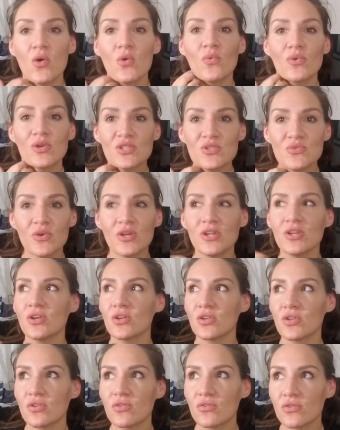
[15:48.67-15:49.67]
which one
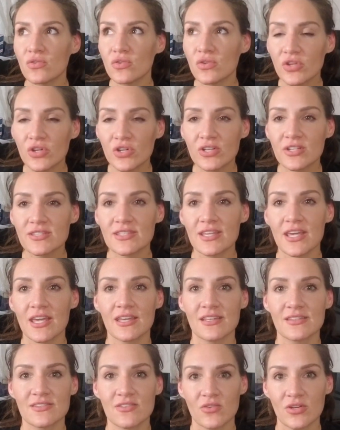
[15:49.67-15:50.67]
looks like
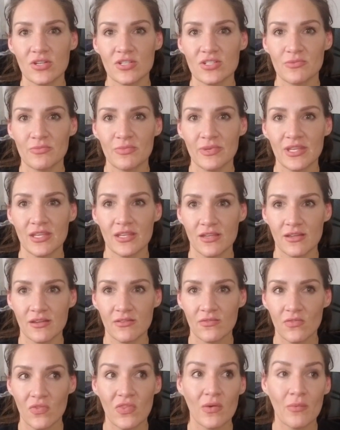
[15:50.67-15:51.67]
it's going to be
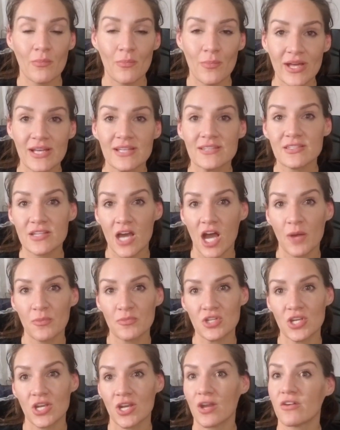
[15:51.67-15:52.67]
the best
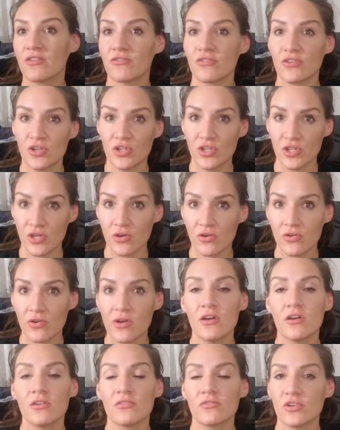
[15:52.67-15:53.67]
option for you,
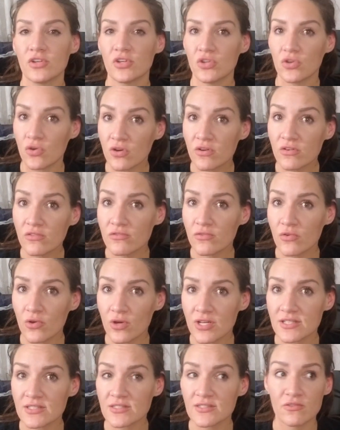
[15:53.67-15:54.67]
for your
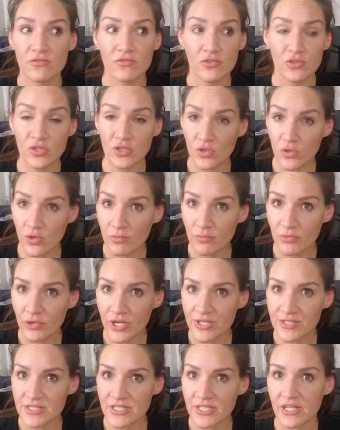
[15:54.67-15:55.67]
voice, for your
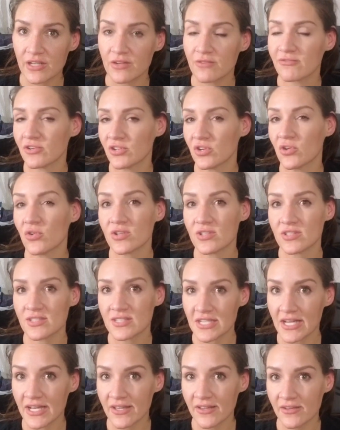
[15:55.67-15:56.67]
branding, and for your
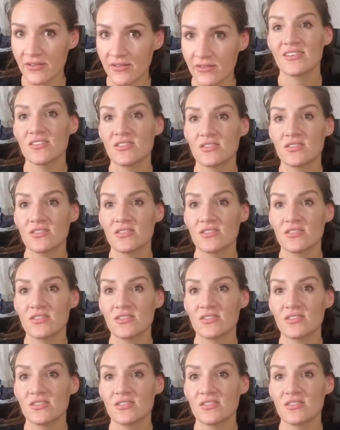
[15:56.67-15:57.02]
style.